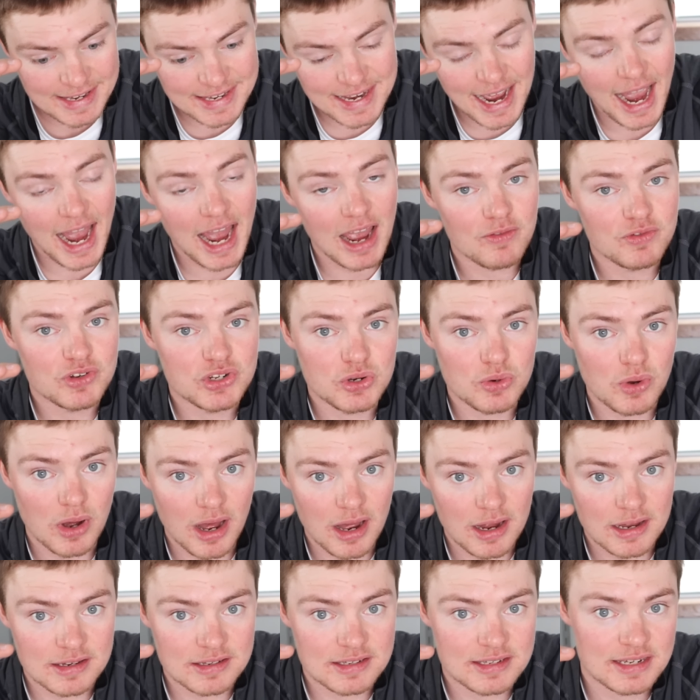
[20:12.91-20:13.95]
dive to
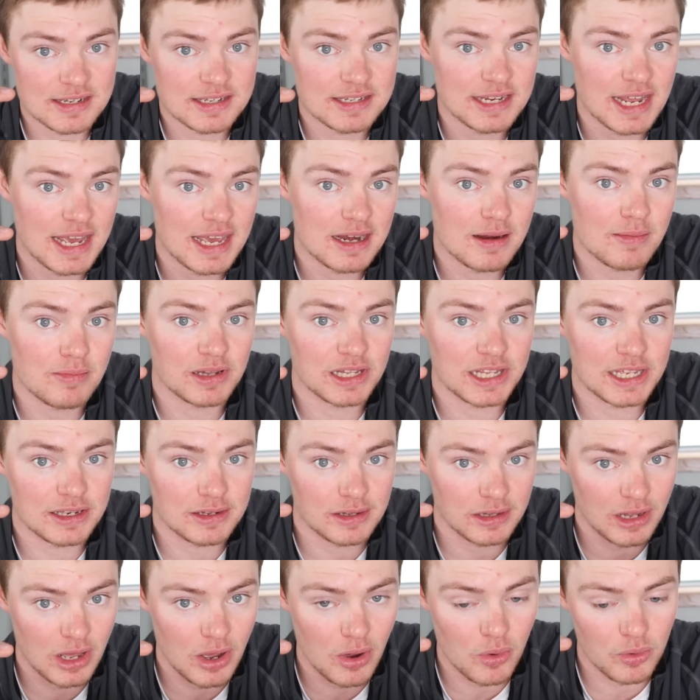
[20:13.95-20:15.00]
unsustainably
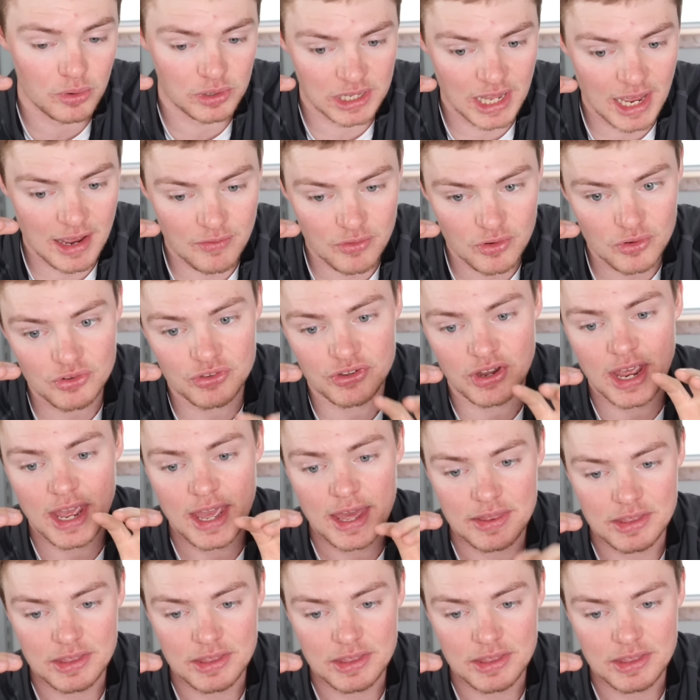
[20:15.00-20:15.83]
low levels,